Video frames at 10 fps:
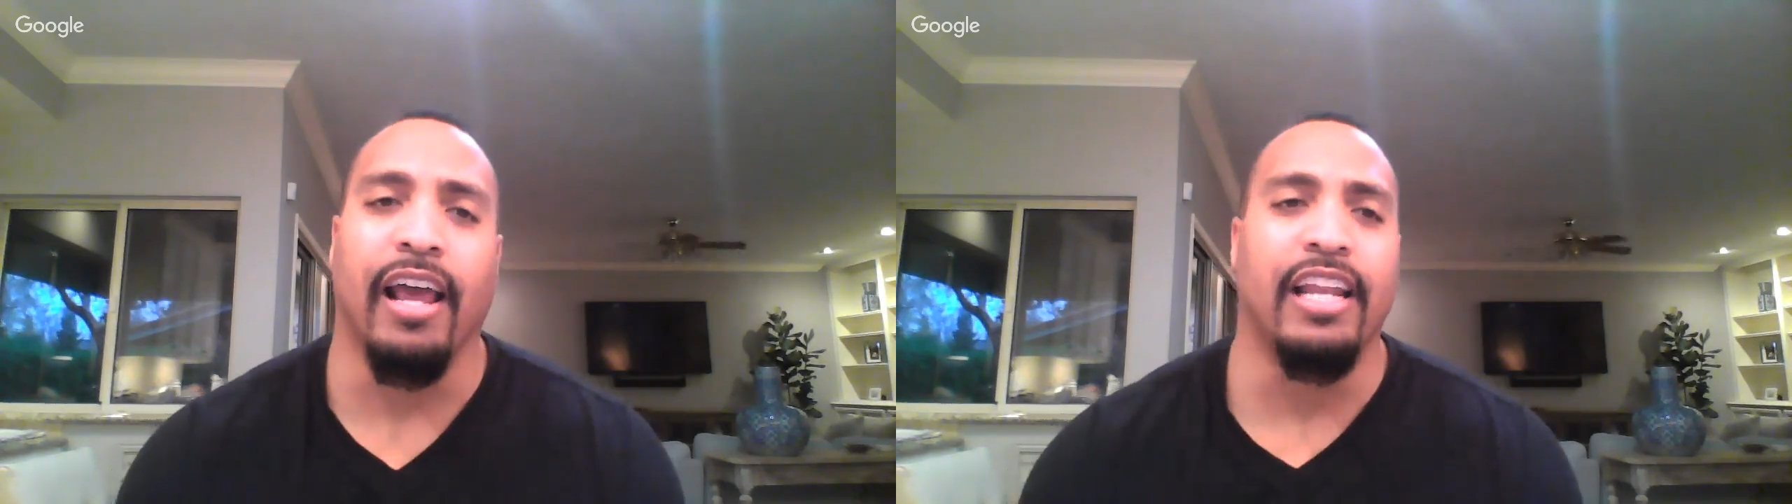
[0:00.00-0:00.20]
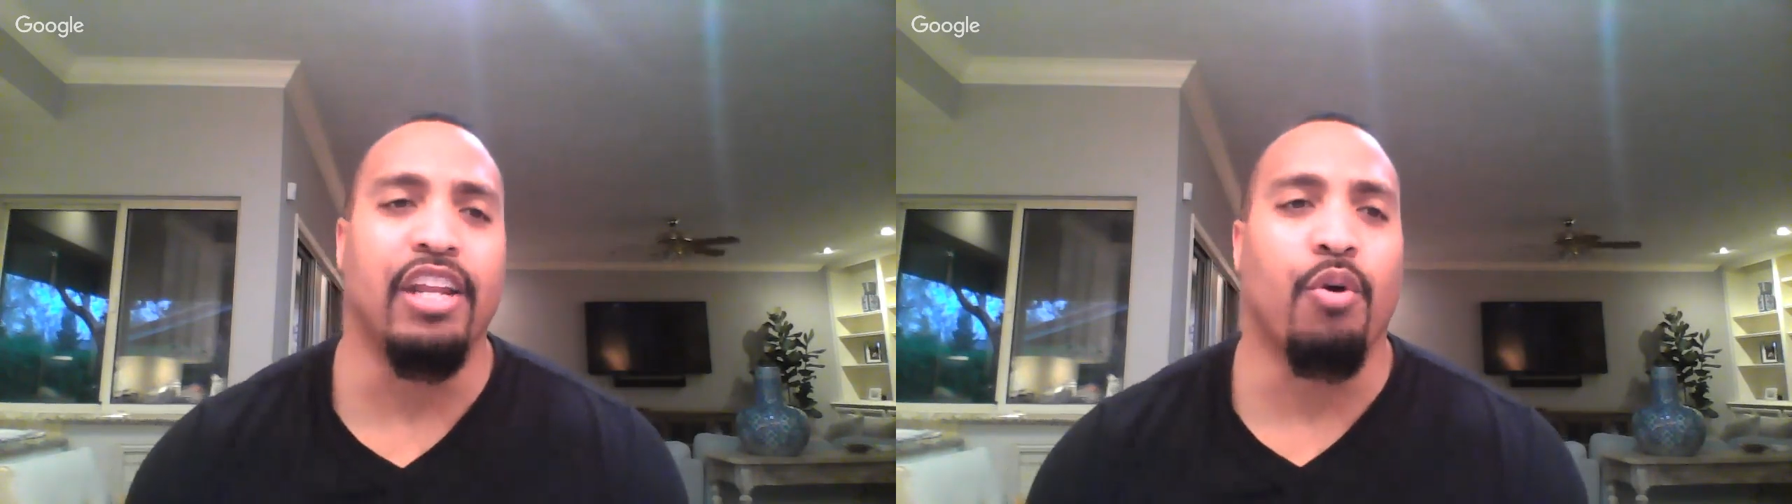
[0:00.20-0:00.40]

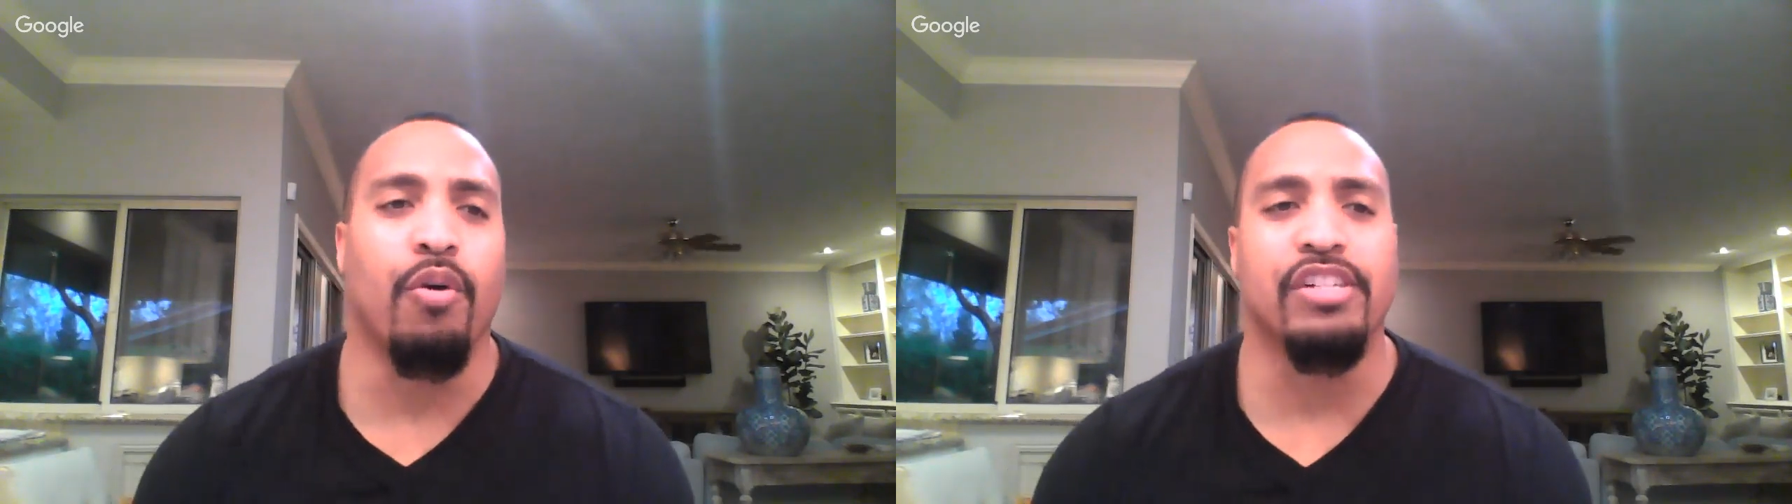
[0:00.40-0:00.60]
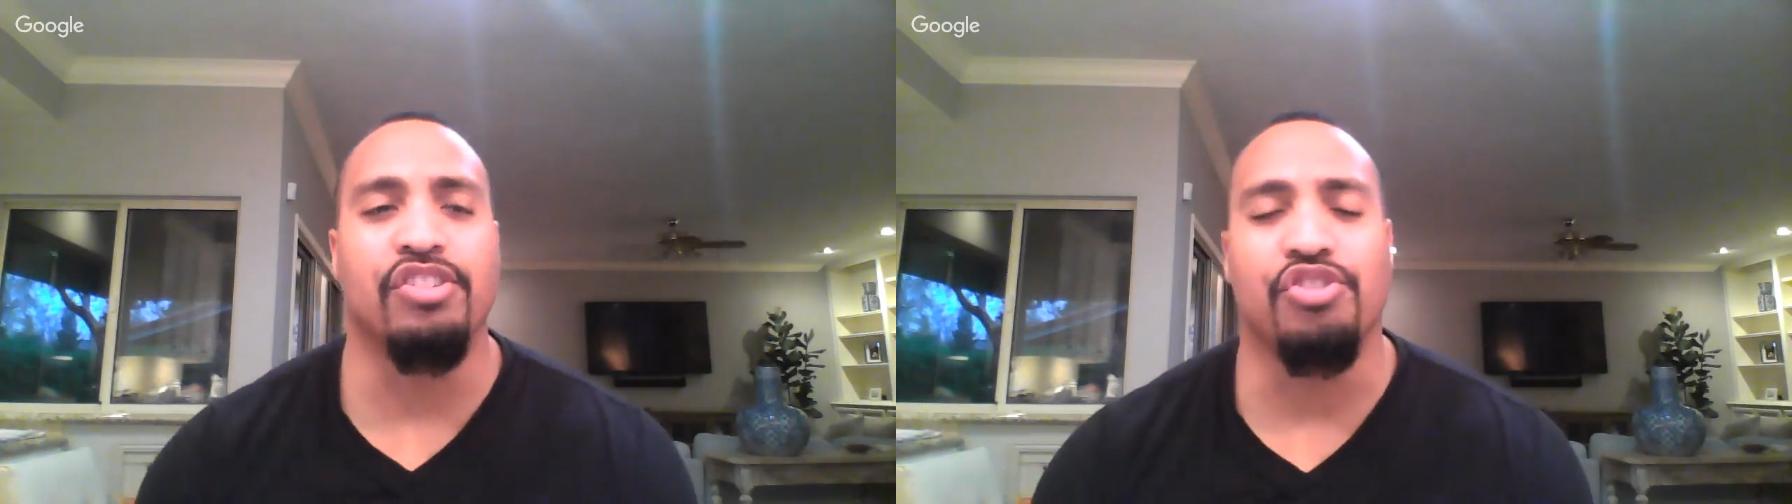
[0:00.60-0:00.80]
Any
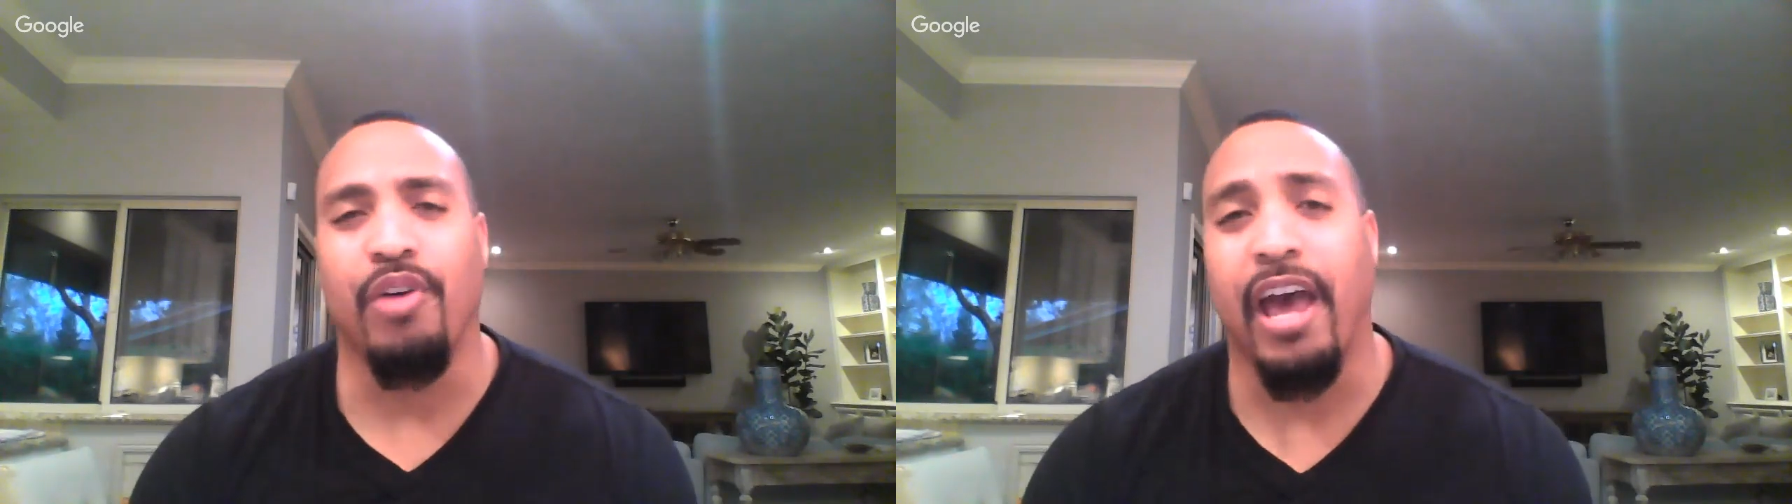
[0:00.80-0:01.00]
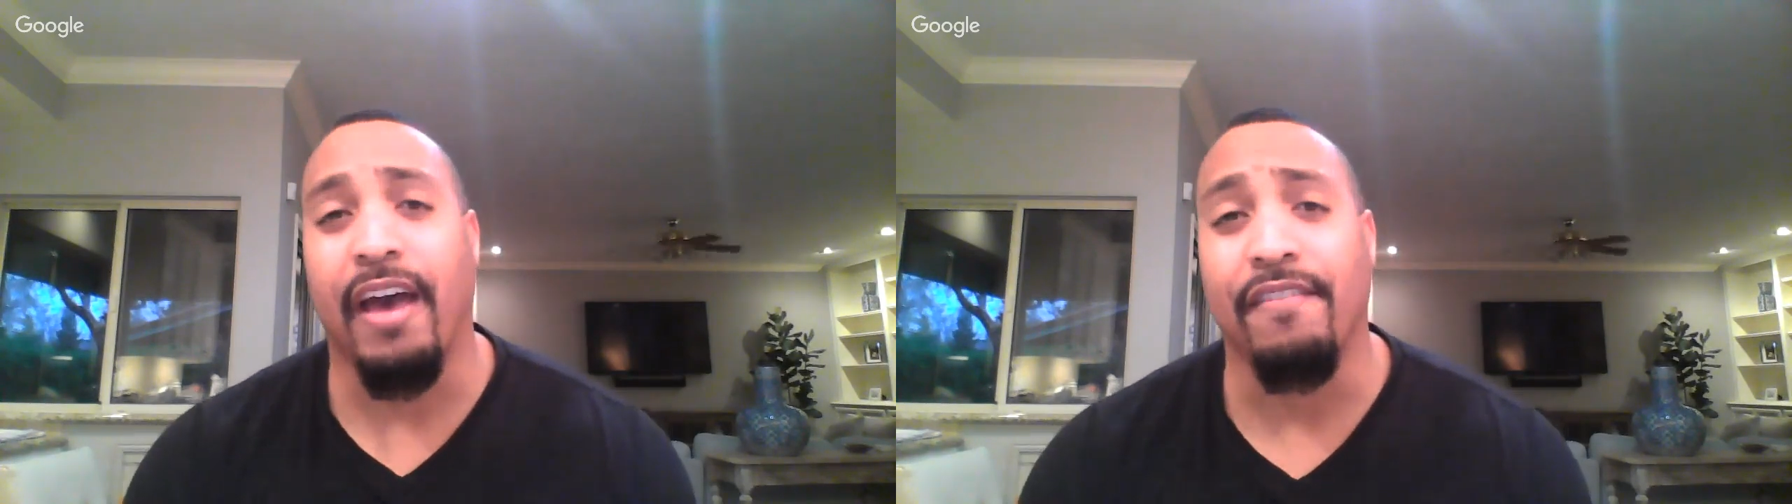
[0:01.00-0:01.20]
questions you
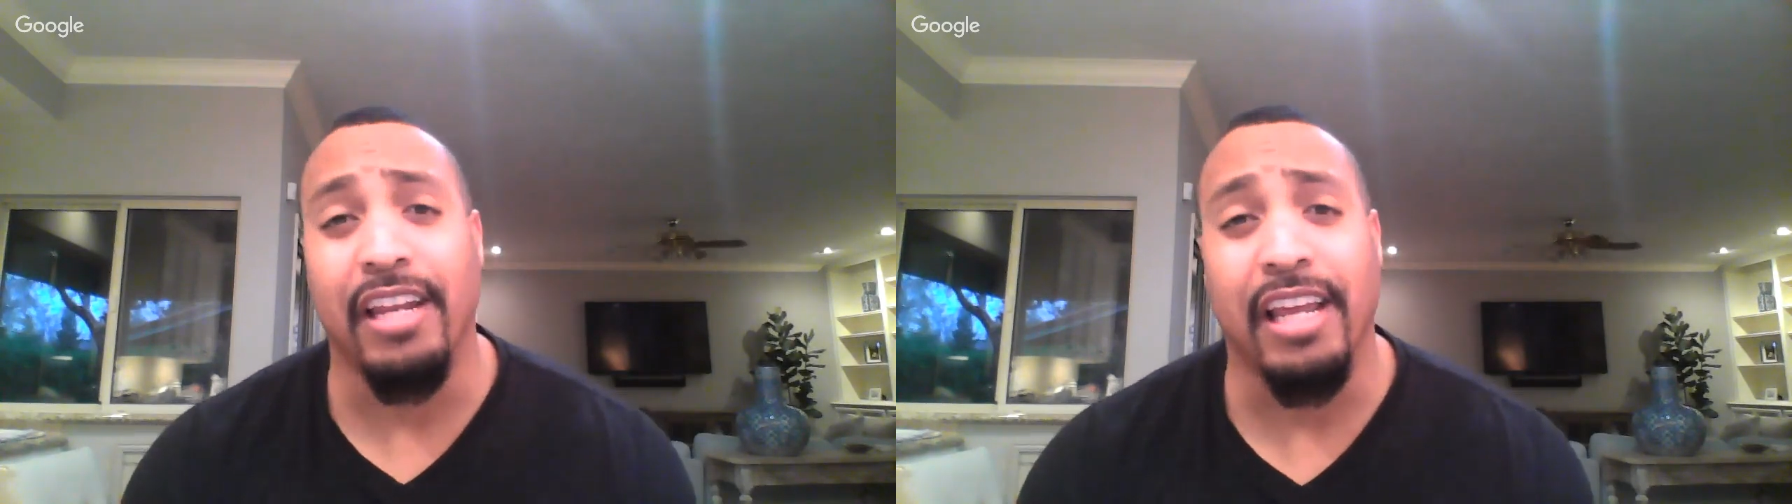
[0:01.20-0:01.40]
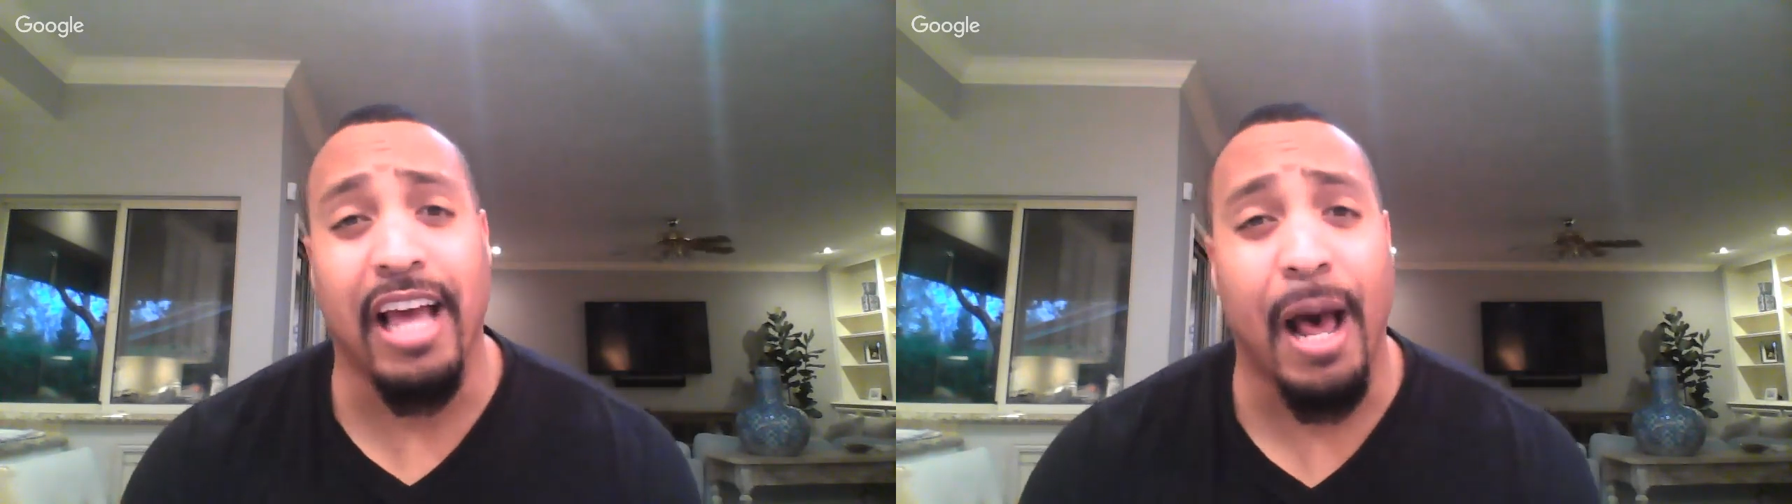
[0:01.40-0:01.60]
have,
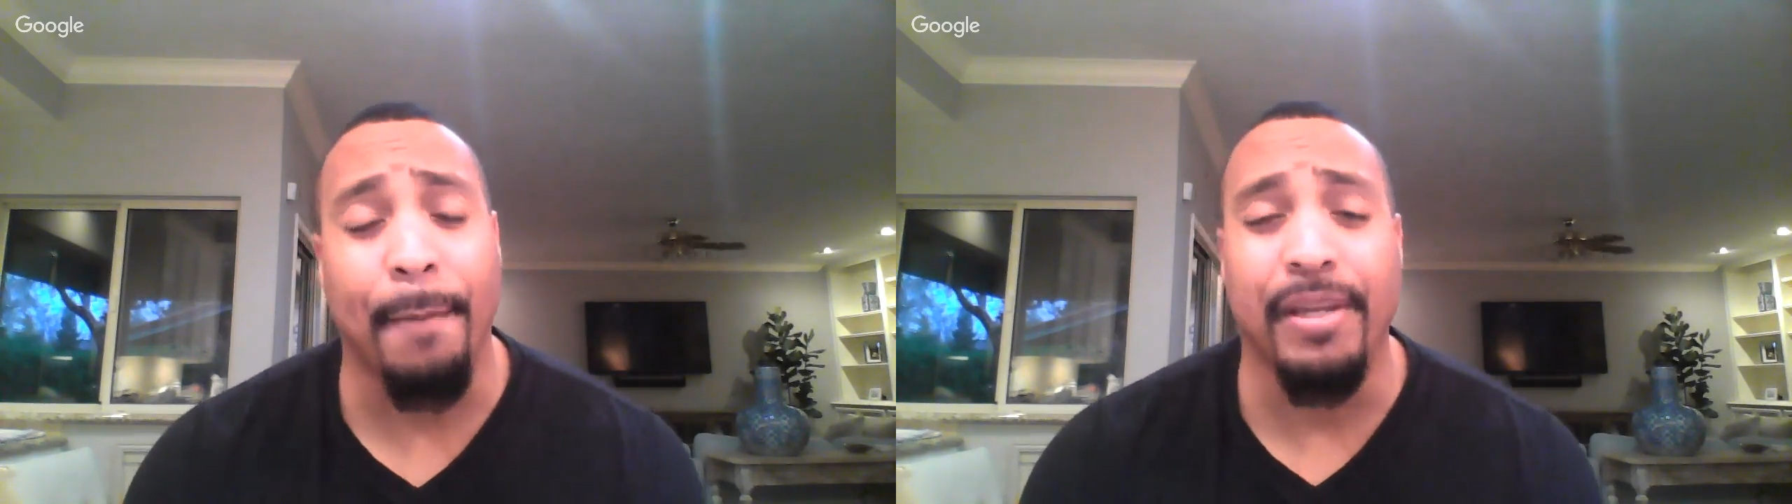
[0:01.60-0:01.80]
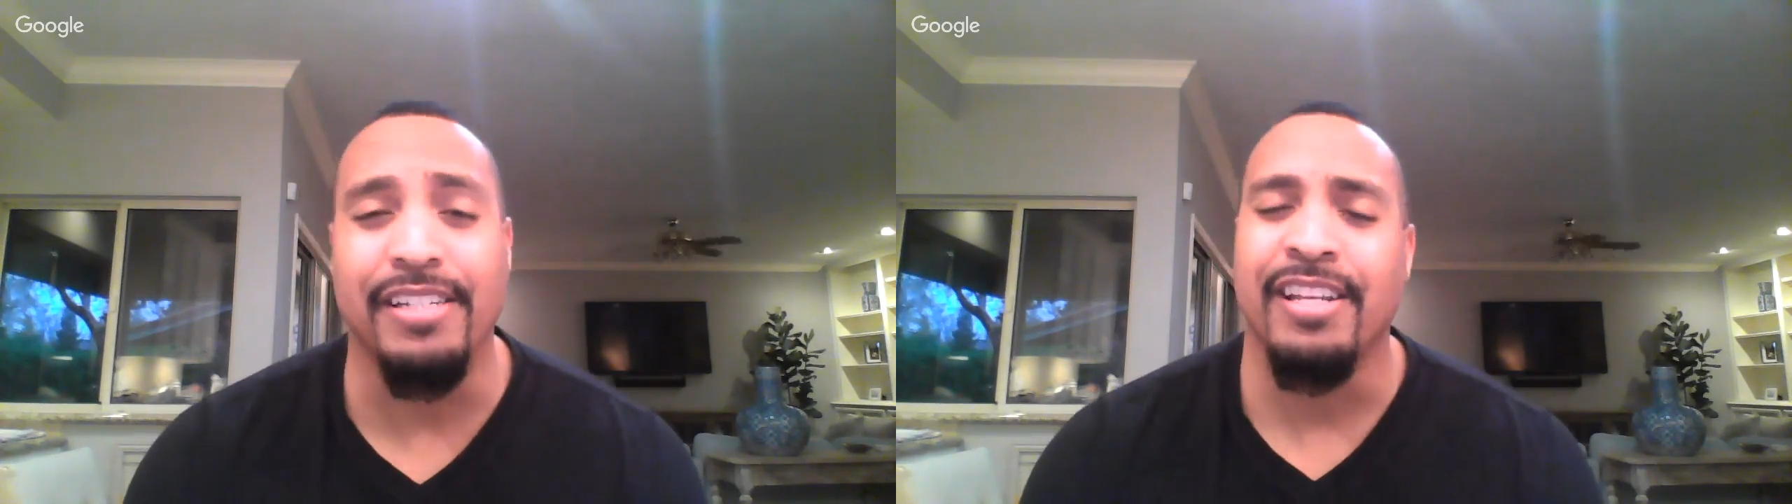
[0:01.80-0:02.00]
any
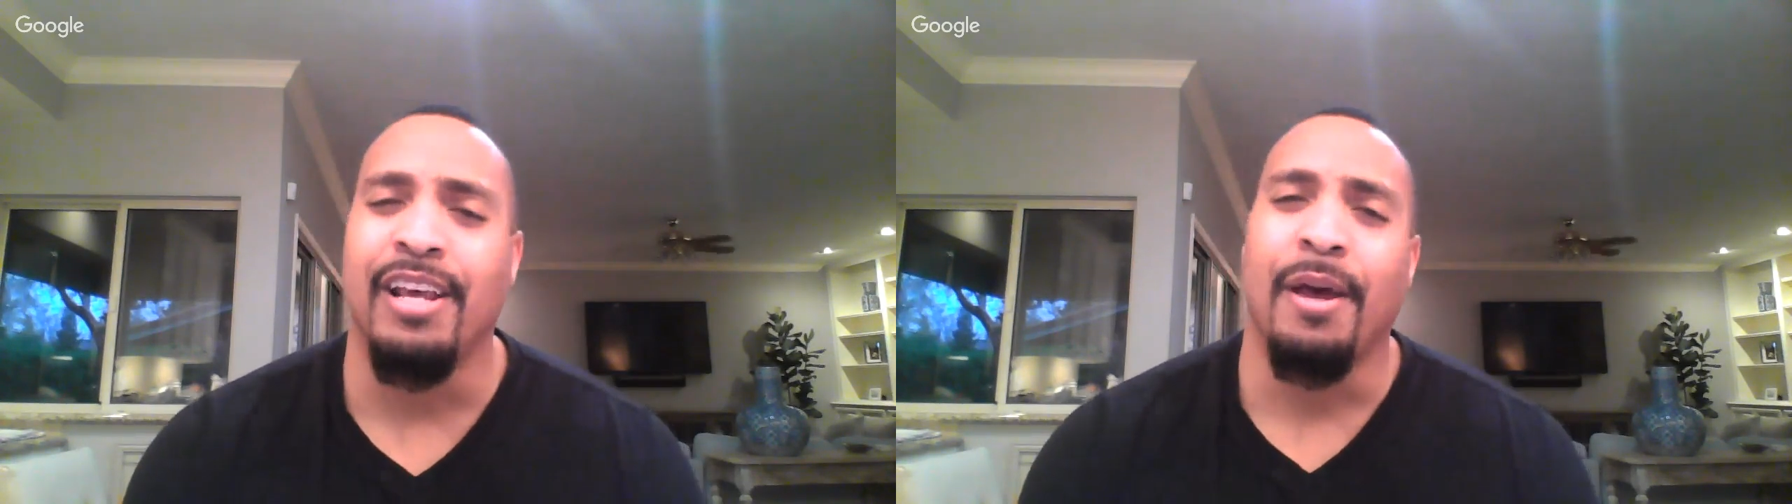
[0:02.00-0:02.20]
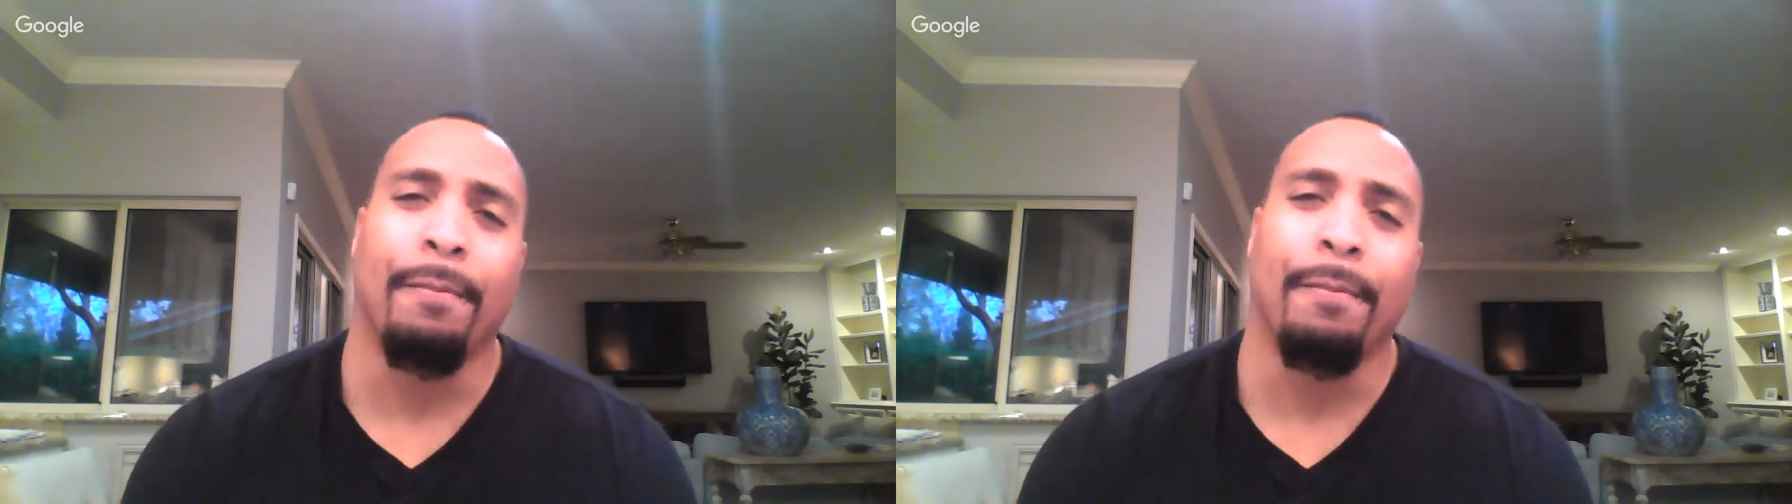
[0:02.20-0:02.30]
comments,